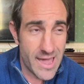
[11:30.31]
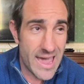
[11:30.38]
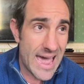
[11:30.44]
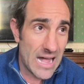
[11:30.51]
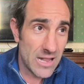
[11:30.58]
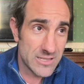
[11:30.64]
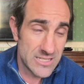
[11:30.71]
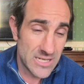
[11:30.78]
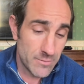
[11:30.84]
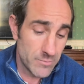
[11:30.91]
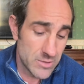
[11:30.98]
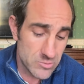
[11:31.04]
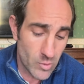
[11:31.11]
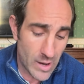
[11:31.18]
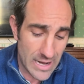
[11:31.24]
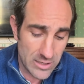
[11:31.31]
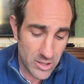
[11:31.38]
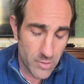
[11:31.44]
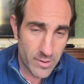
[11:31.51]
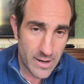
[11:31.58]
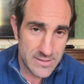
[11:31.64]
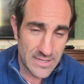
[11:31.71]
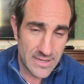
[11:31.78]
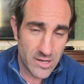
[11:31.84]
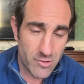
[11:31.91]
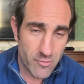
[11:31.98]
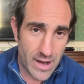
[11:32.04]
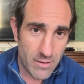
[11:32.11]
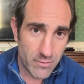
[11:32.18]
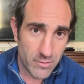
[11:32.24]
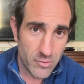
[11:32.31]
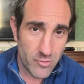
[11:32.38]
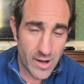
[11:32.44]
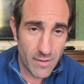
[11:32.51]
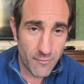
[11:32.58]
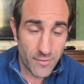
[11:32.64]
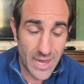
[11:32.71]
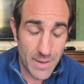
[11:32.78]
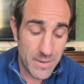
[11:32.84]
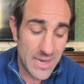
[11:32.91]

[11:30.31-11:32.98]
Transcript: Cheltenham as well, you could perhaps say the ground for him.